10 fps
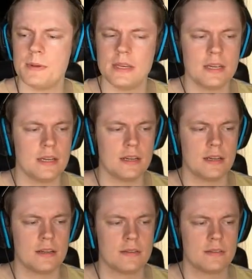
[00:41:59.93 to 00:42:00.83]
be
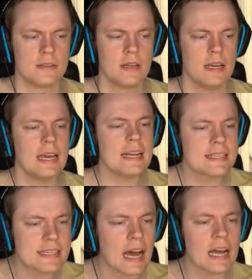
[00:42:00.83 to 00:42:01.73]
a, uh,
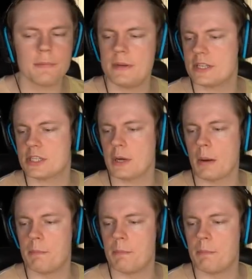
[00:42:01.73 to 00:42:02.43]
It's gotta be a, a